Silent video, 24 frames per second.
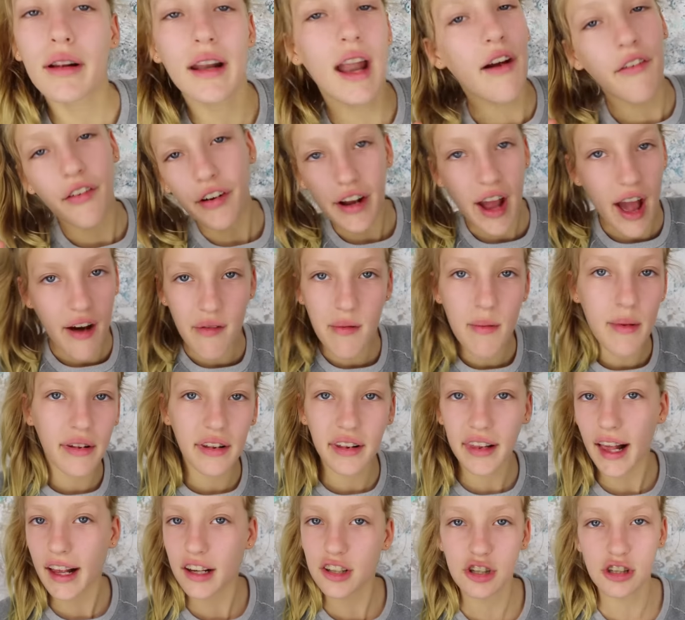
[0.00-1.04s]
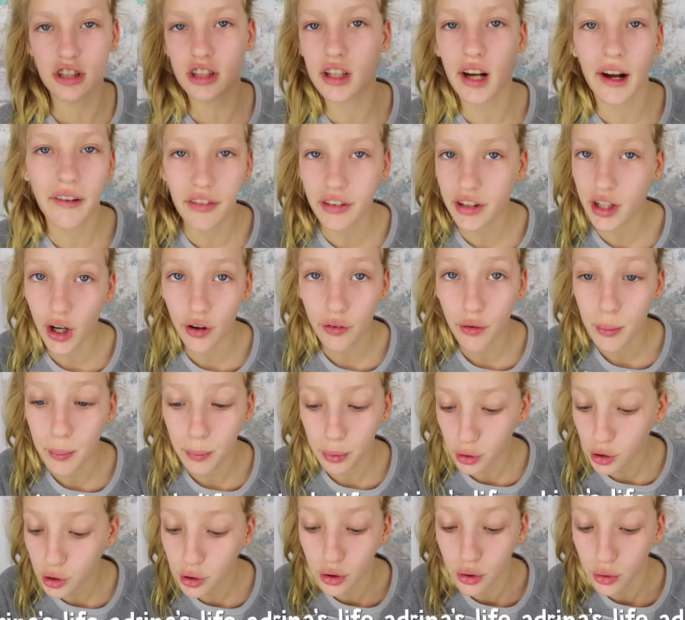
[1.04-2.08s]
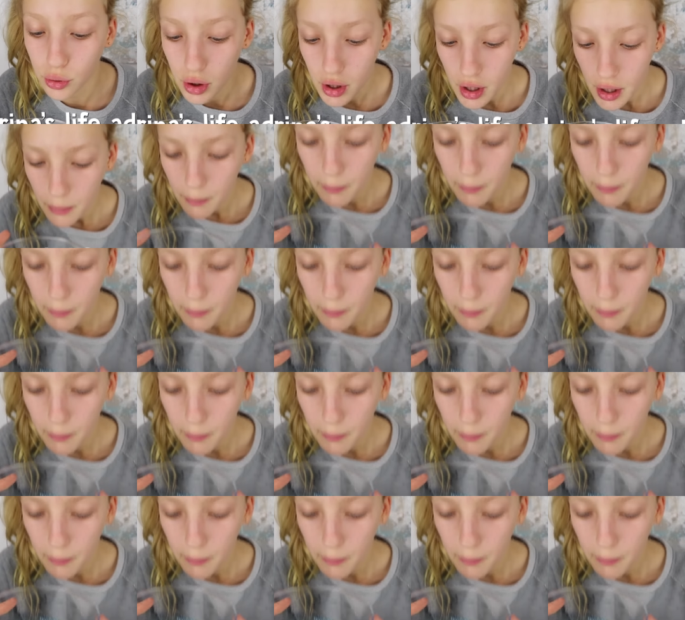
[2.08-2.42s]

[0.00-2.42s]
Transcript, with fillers: Whenever you have a mistake, just cover it up with blue,